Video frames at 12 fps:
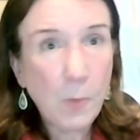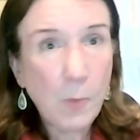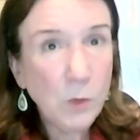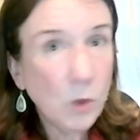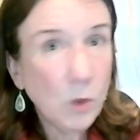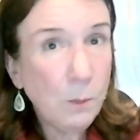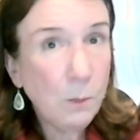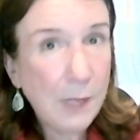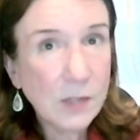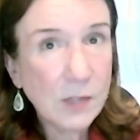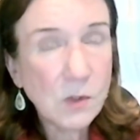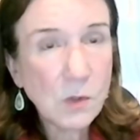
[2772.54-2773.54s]
And when you go
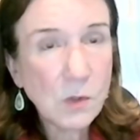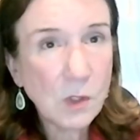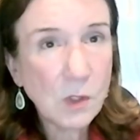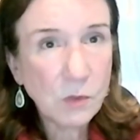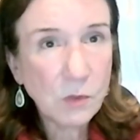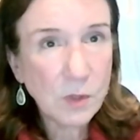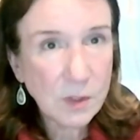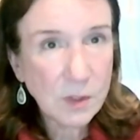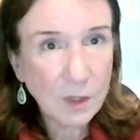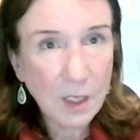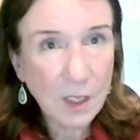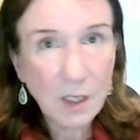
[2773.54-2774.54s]
back to those countries
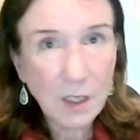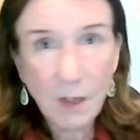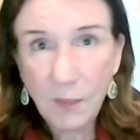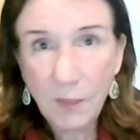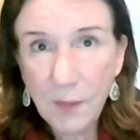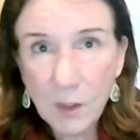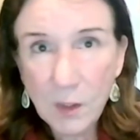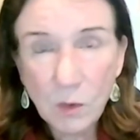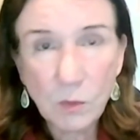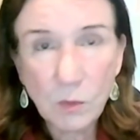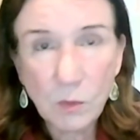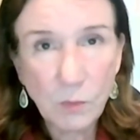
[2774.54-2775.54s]
today, they
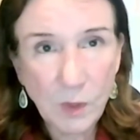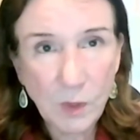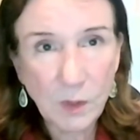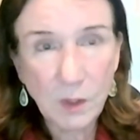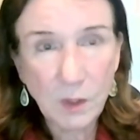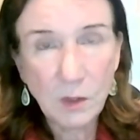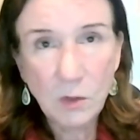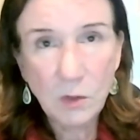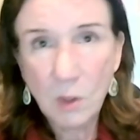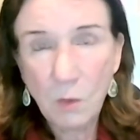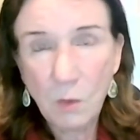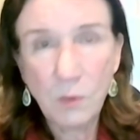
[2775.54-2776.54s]
don't really
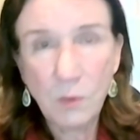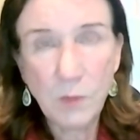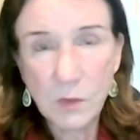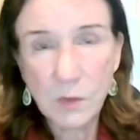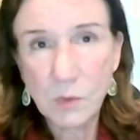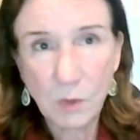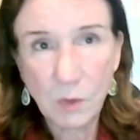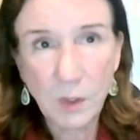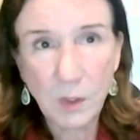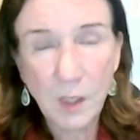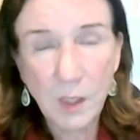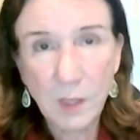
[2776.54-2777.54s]
know the real
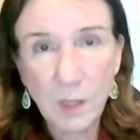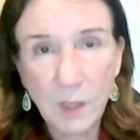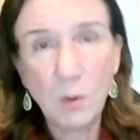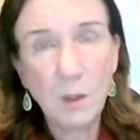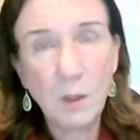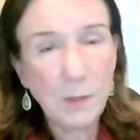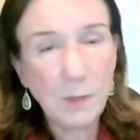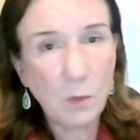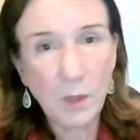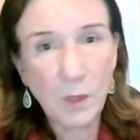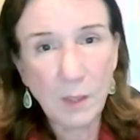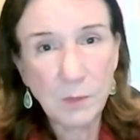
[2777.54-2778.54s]
story anymore about
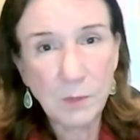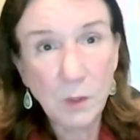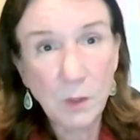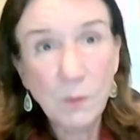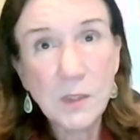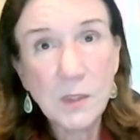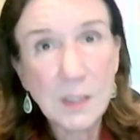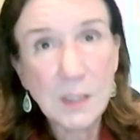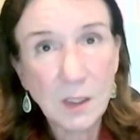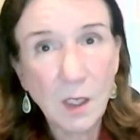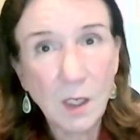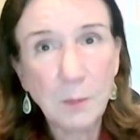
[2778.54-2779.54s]
what happened. You have to dig
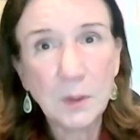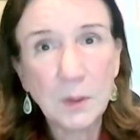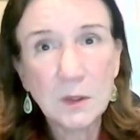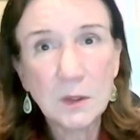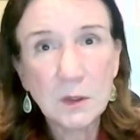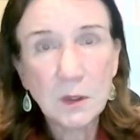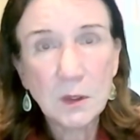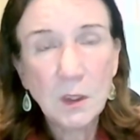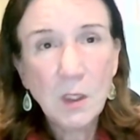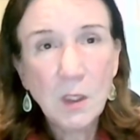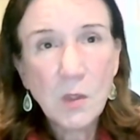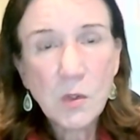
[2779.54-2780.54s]
it up.
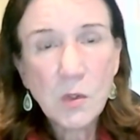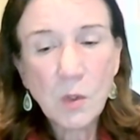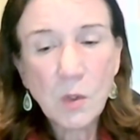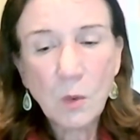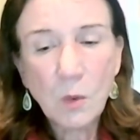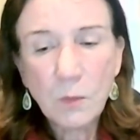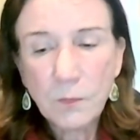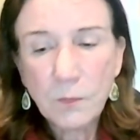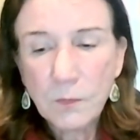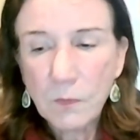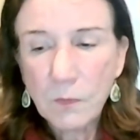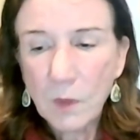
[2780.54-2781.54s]
So
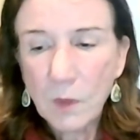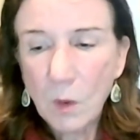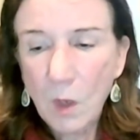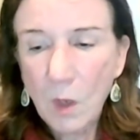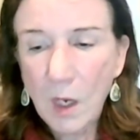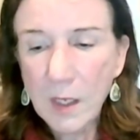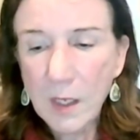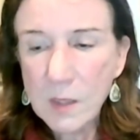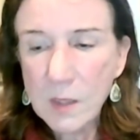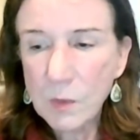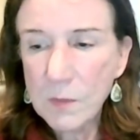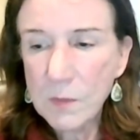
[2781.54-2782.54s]
I
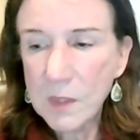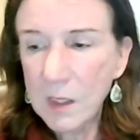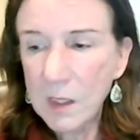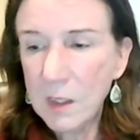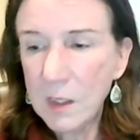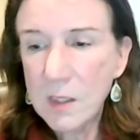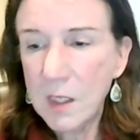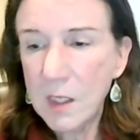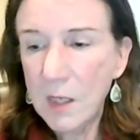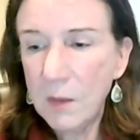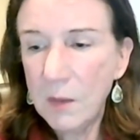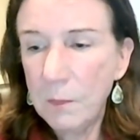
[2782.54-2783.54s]
guess what I'm saying is
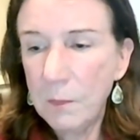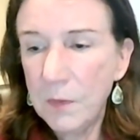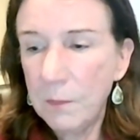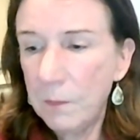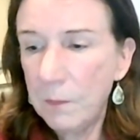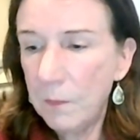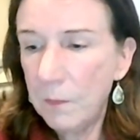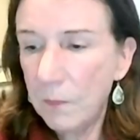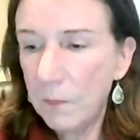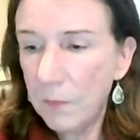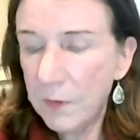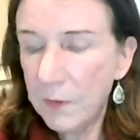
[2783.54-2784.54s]
the the
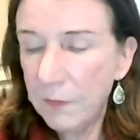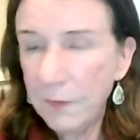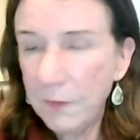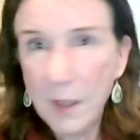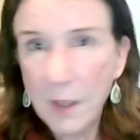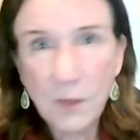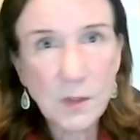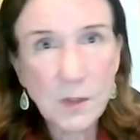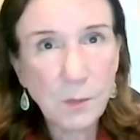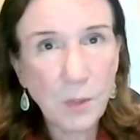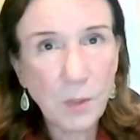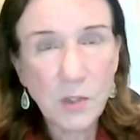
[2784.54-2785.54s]
the faith is
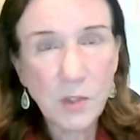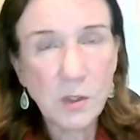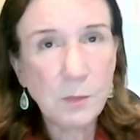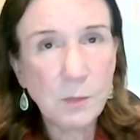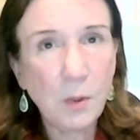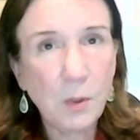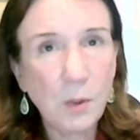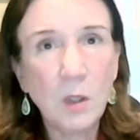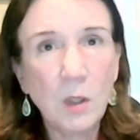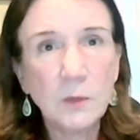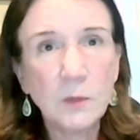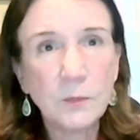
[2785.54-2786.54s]
a precious
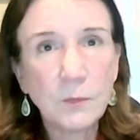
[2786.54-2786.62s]
pearl.